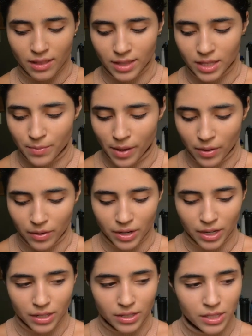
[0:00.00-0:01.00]
This powder
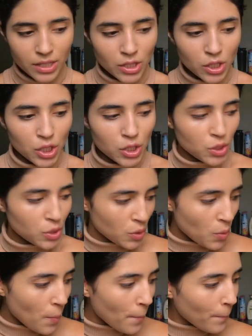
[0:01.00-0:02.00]
is
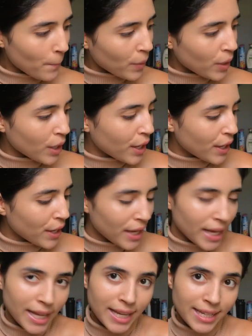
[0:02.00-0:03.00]
super
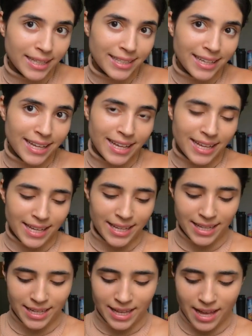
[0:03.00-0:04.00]
good.
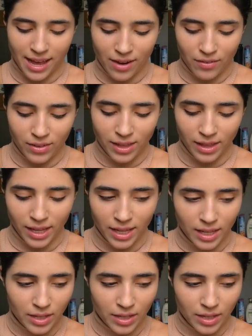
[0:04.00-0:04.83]
I really like